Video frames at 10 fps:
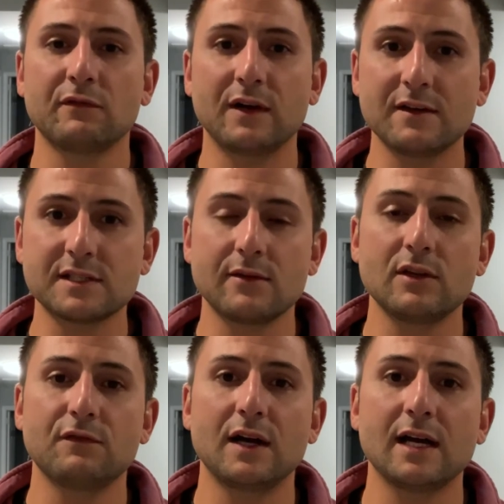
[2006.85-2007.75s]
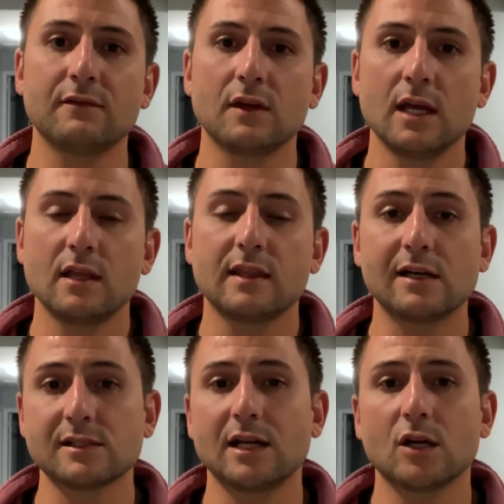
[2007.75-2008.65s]

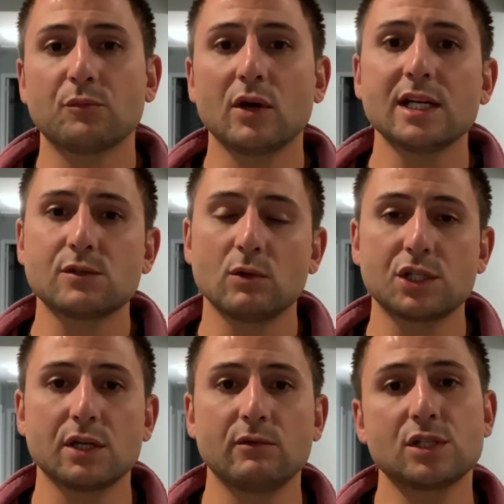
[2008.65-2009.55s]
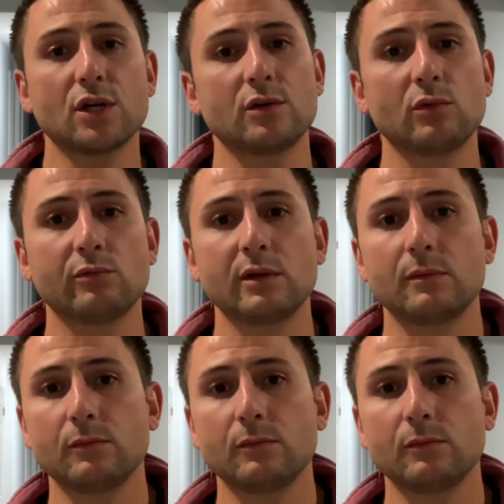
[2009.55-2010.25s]
$575,000 price, which in return would